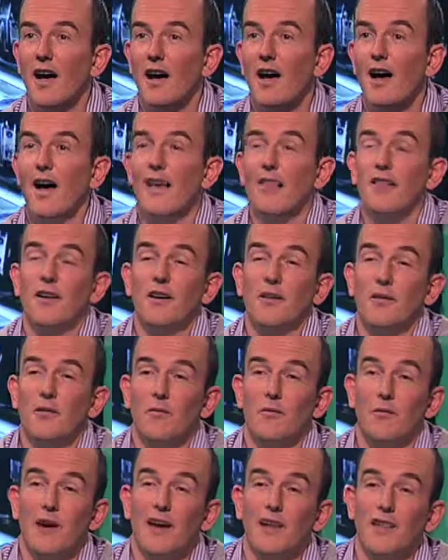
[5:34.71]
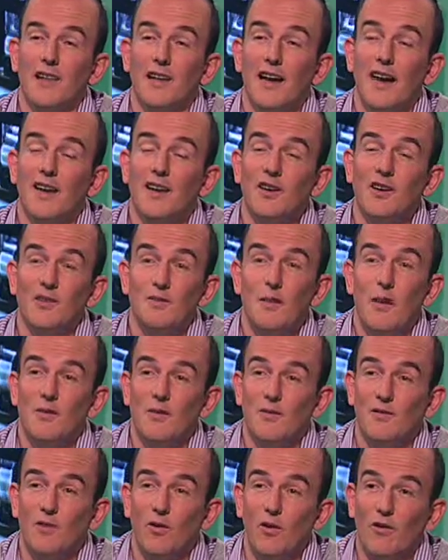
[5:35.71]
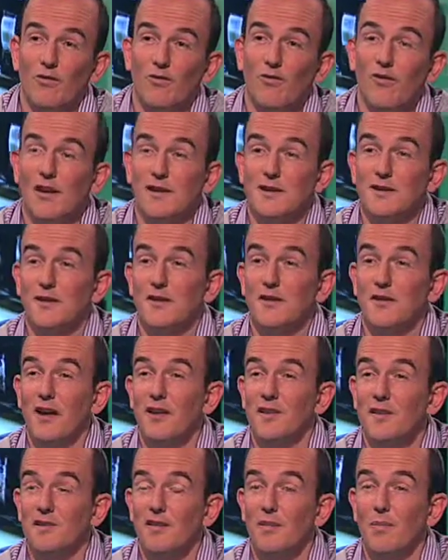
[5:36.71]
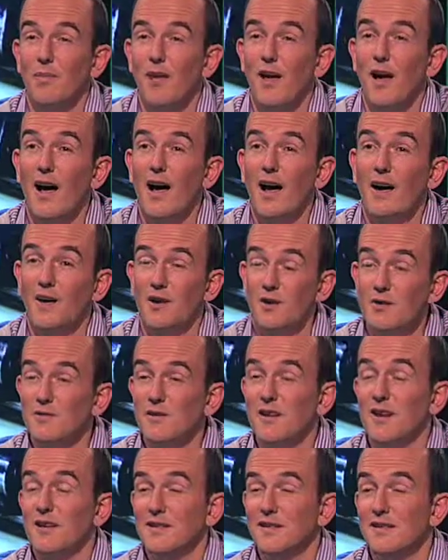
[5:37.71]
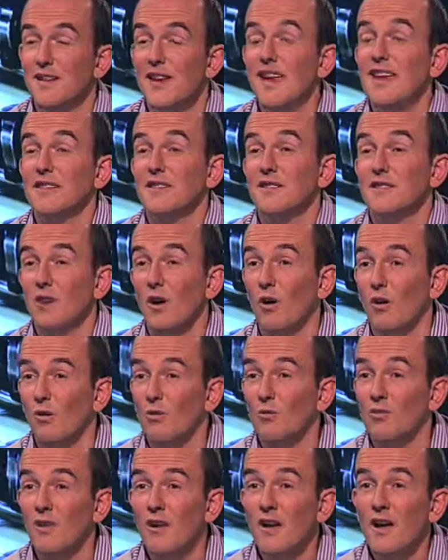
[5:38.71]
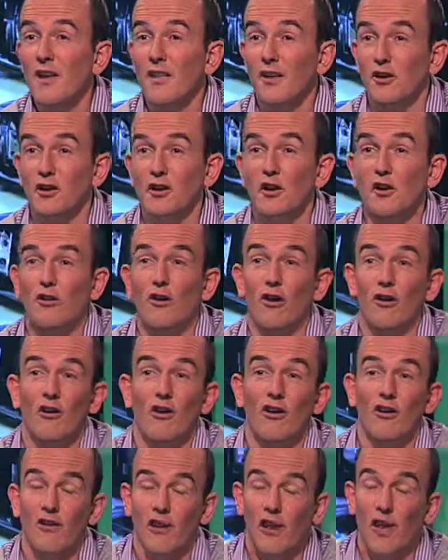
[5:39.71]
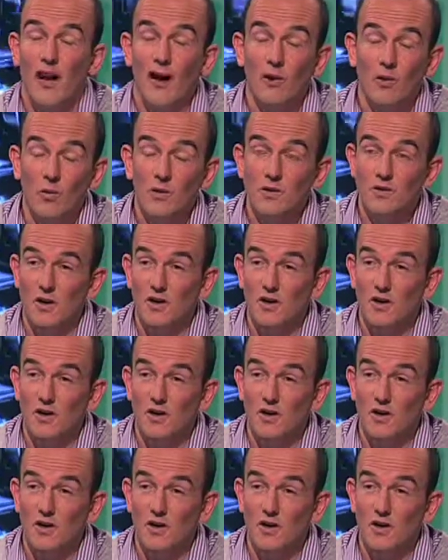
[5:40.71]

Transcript: Uh, I think where the daily newspapers have fallen flat is that they supply news that is in essence old, that you could have gotten online or sure.